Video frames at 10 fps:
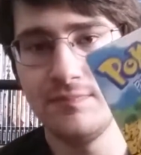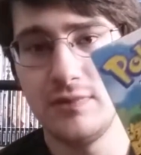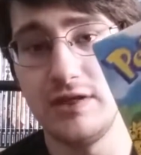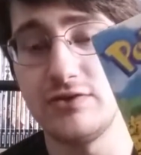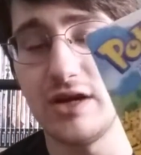
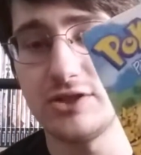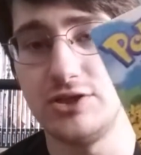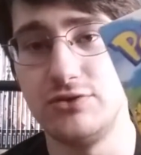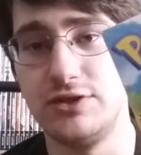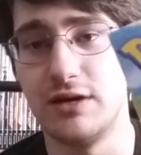these are actually
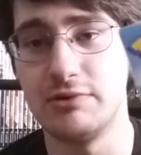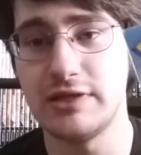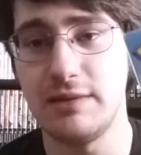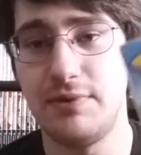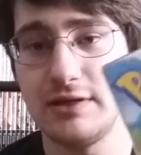2
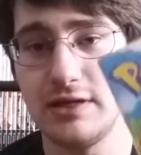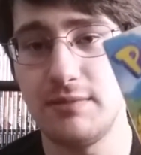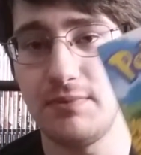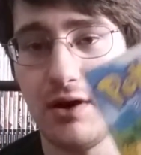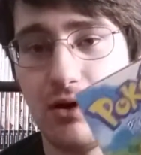doubles I picked
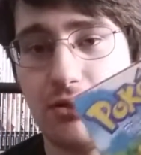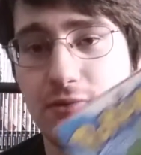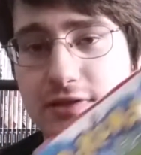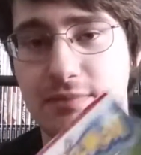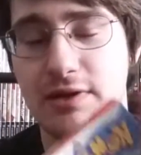up. All the
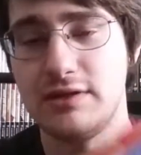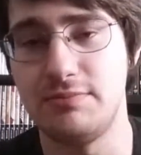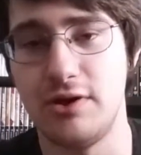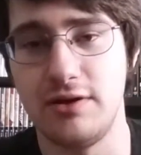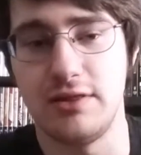ones I picked
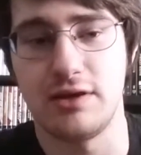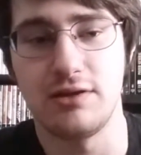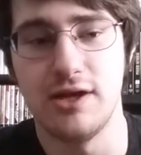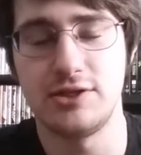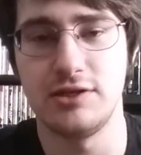up are already in the
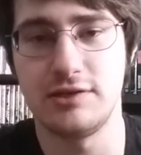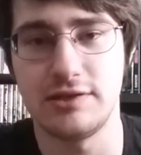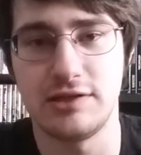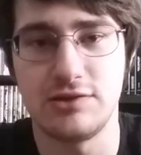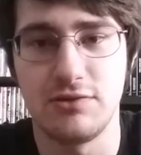collection,
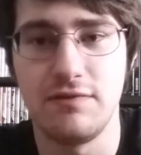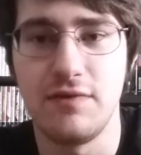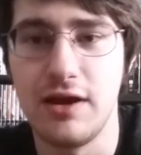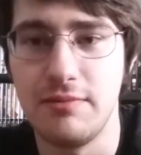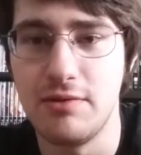because I totally
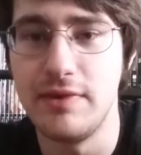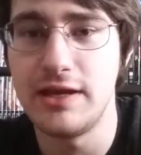forgot about